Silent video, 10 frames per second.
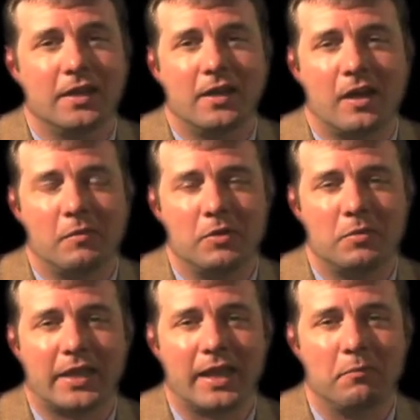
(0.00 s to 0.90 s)
Who
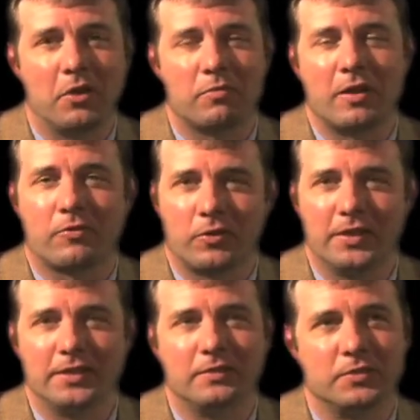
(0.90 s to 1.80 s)
became both my
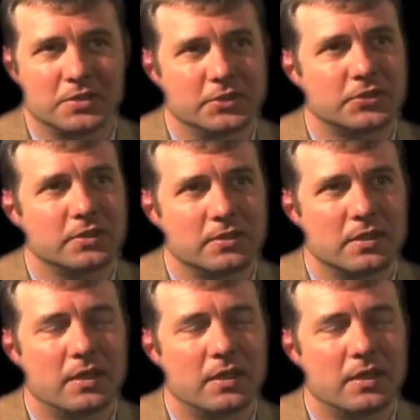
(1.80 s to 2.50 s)
friend and physician.